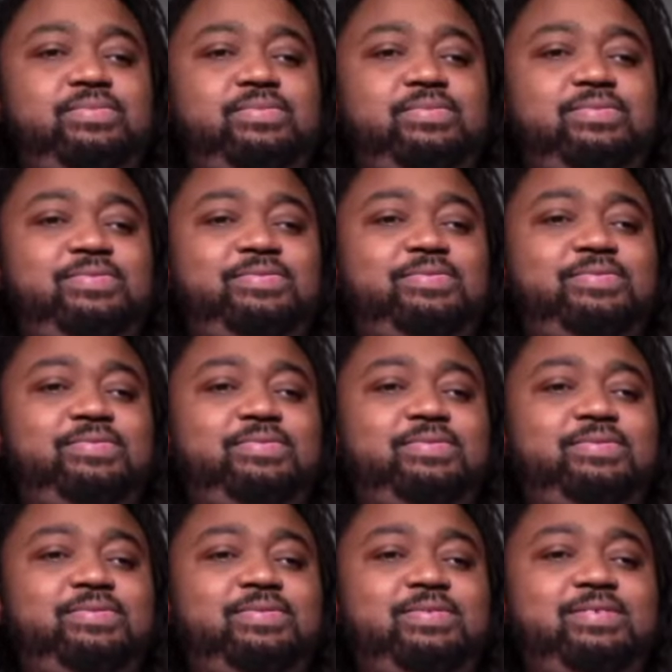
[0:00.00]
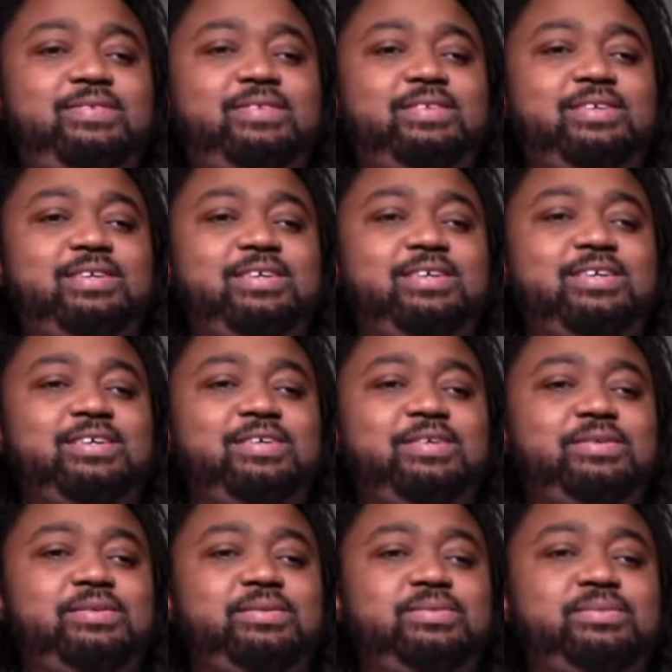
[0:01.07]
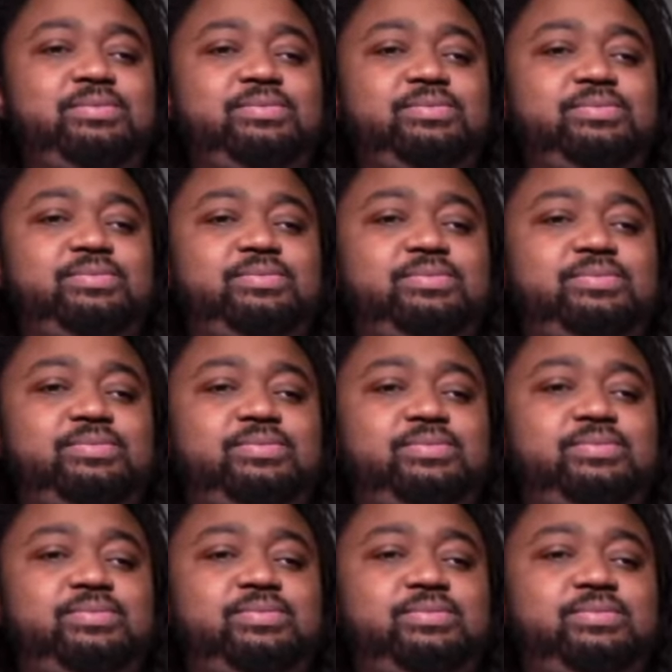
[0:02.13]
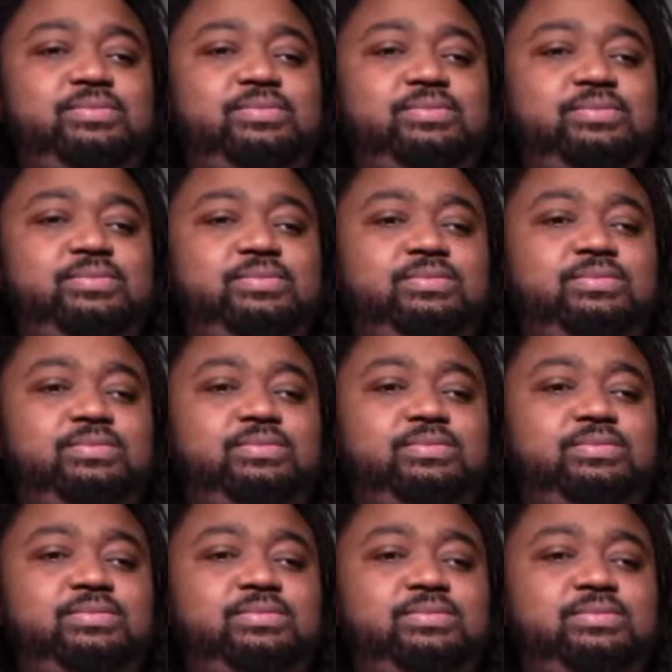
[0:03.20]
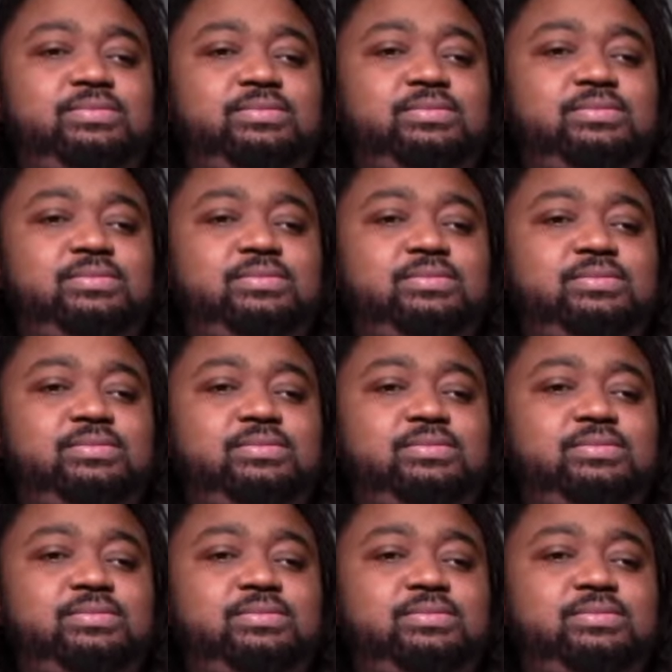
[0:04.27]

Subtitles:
(silent)